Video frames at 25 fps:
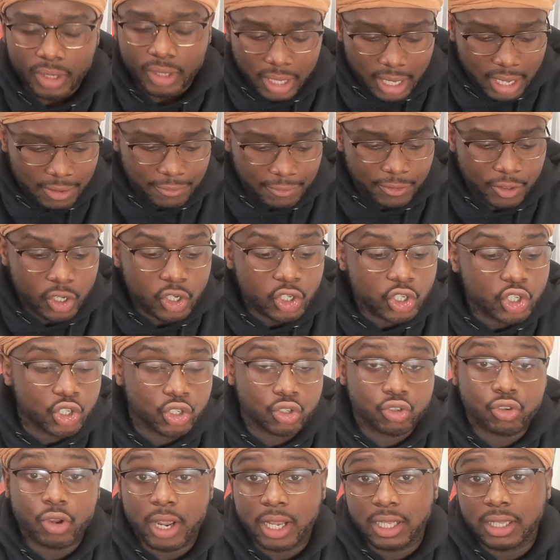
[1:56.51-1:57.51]
if you're
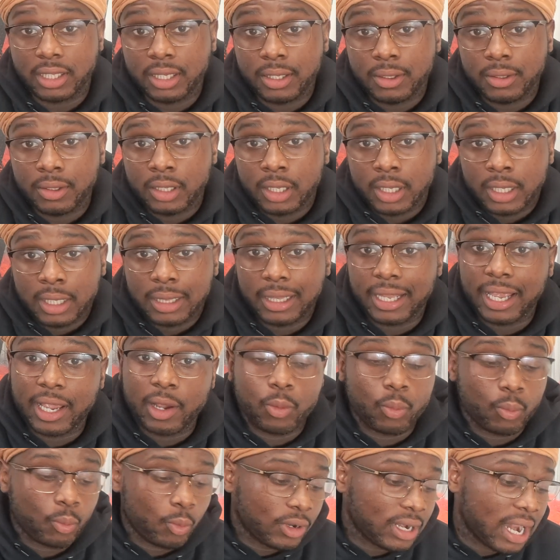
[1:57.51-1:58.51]
struggling,
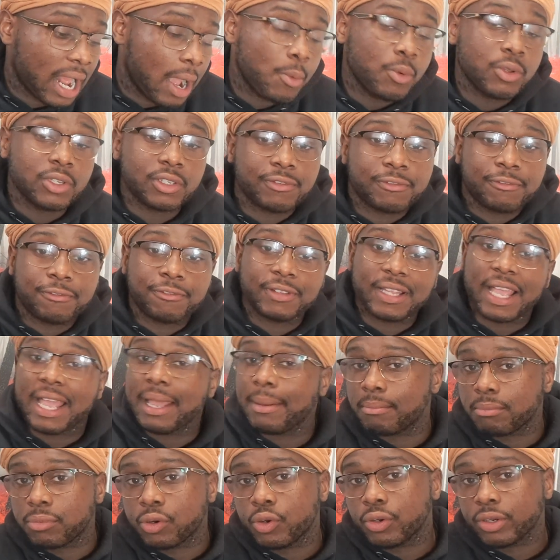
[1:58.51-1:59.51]
like when I was
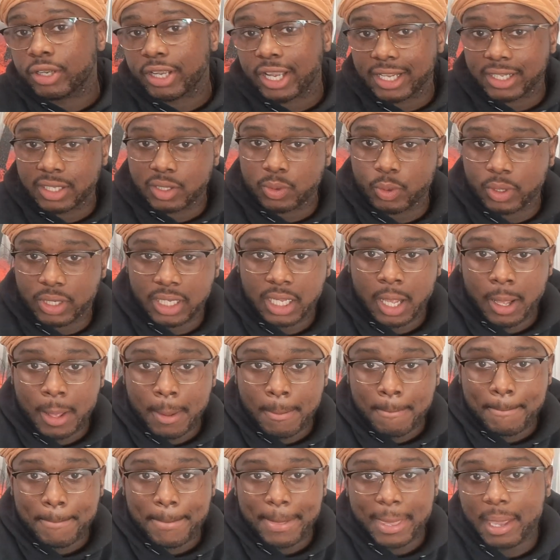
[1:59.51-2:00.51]
flat broke at 20,
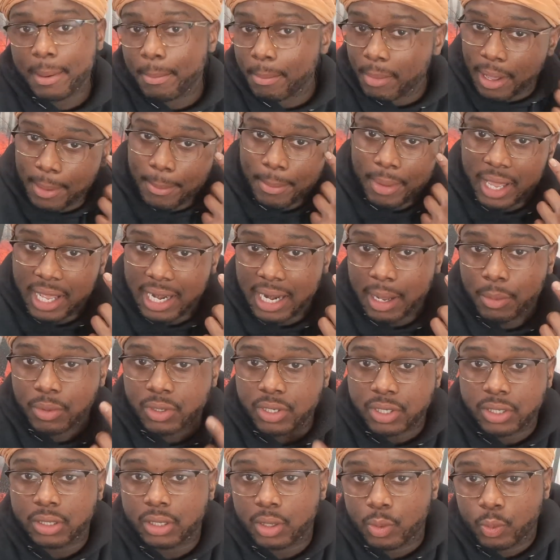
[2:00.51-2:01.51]
in my mind I was
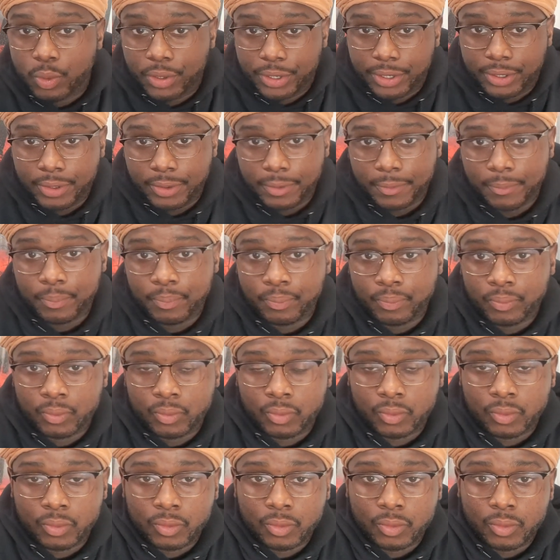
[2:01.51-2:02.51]
still a winner.
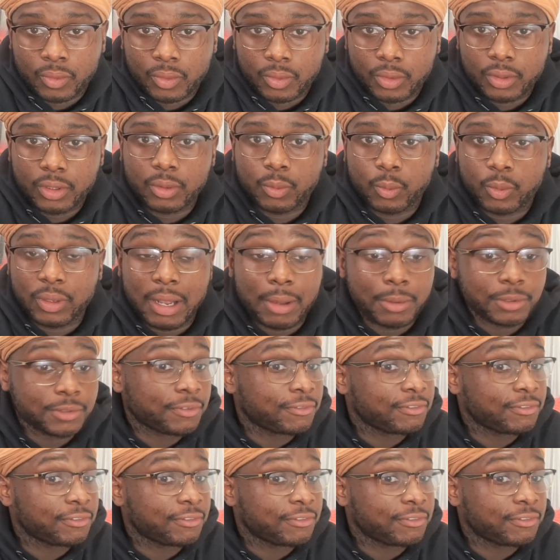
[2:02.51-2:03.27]
When I was